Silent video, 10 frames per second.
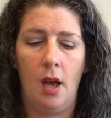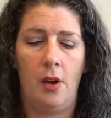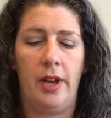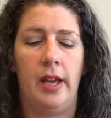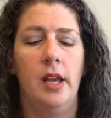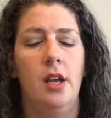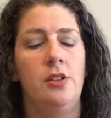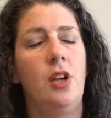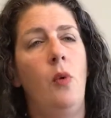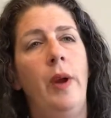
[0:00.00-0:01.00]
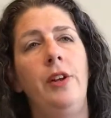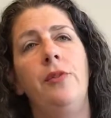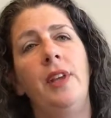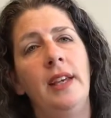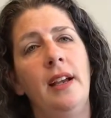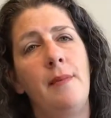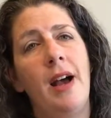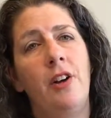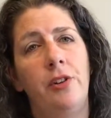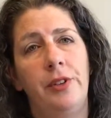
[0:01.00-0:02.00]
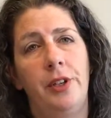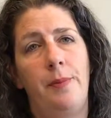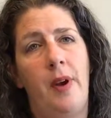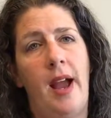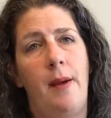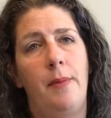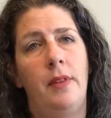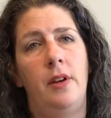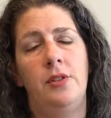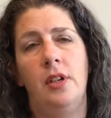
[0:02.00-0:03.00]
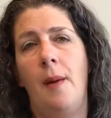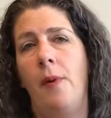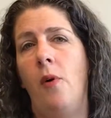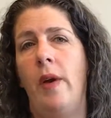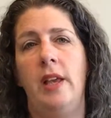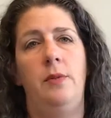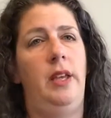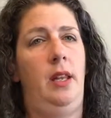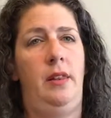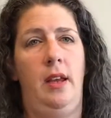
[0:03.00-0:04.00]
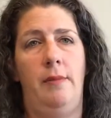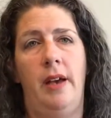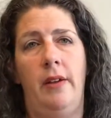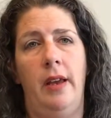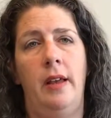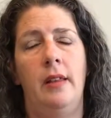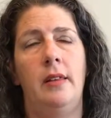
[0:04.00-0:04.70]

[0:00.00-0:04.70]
Okay, so when you're thinking about career prep, there's a couple of ways we can think about it.